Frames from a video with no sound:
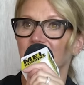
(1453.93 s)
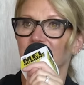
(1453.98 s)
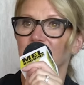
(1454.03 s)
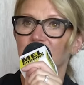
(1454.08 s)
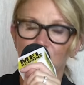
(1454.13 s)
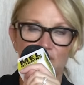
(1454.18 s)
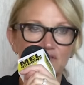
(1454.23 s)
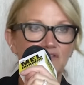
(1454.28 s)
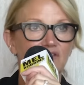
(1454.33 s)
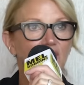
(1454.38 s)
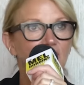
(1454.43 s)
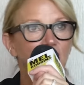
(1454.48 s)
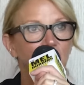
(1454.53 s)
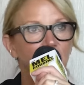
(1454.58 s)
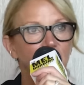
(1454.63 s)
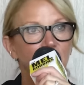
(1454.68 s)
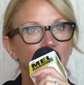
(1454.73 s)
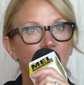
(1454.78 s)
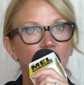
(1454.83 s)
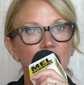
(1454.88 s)
So instead
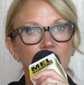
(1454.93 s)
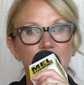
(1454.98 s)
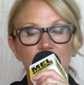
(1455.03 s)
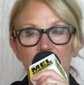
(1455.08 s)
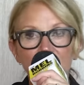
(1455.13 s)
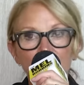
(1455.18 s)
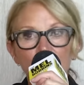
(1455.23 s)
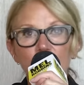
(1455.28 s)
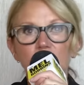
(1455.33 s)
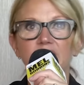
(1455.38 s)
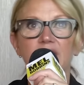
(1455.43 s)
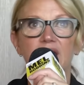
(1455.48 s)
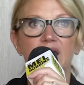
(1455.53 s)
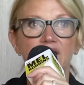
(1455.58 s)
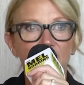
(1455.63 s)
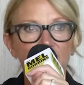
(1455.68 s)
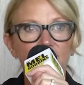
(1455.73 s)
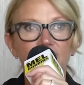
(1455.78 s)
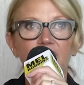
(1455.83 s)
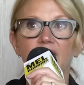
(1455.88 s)
of
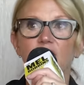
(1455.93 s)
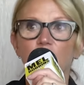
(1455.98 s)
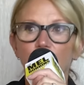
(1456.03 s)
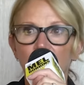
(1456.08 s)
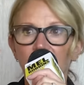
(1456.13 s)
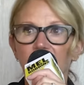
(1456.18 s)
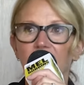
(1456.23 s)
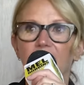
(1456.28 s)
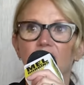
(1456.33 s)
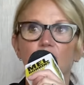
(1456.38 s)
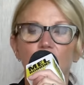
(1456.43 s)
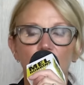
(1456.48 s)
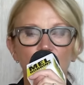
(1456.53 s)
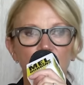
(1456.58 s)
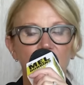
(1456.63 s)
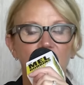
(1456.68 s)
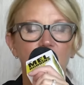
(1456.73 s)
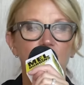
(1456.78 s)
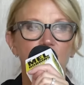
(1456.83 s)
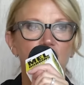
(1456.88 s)
literally firing
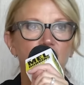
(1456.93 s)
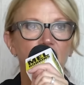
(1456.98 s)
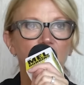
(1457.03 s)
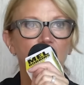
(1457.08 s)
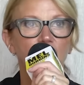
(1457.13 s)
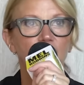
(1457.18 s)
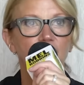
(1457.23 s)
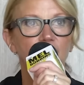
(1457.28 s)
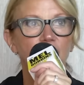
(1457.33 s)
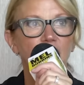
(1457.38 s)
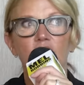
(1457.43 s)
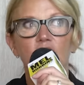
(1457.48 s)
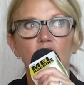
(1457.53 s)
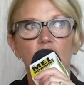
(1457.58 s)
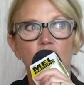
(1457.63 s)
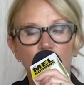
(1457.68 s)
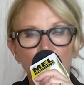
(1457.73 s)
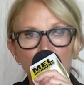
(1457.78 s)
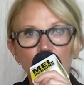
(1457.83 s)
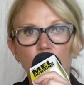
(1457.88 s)
arrows at yourself,
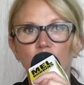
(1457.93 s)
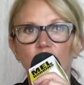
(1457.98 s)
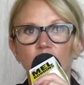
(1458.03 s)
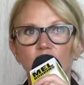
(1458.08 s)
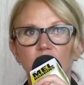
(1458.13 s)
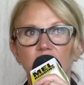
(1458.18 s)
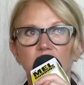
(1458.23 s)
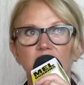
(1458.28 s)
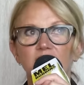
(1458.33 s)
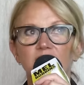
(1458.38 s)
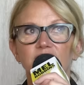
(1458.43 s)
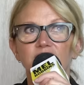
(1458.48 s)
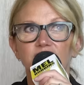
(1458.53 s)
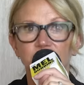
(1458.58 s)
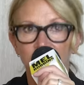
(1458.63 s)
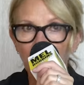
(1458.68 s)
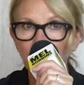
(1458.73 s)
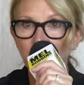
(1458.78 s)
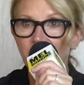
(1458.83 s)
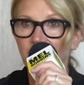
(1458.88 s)
you could
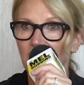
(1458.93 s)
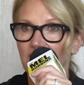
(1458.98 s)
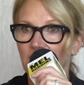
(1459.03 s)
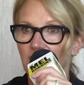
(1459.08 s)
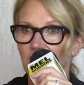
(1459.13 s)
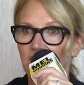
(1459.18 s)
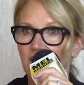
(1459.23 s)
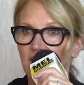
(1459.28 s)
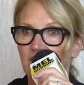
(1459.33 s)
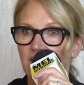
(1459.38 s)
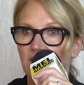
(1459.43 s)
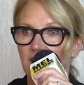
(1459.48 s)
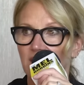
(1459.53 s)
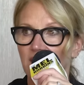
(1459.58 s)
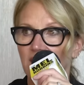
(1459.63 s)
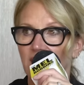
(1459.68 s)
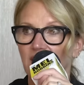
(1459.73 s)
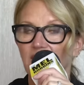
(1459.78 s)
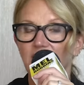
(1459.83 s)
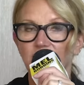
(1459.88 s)
stop firing it
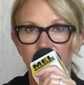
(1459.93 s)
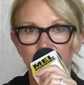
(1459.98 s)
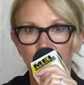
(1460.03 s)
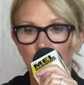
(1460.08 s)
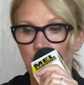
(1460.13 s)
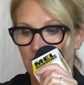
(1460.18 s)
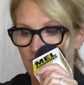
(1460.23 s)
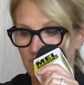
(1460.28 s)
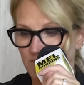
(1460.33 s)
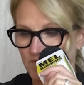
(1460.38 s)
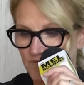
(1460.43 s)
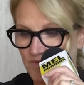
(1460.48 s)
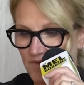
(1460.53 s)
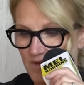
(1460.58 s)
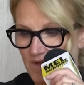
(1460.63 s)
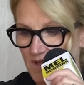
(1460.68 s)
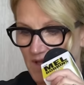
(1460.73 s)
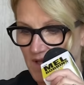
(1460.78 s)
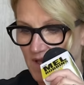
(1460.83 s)
and focus.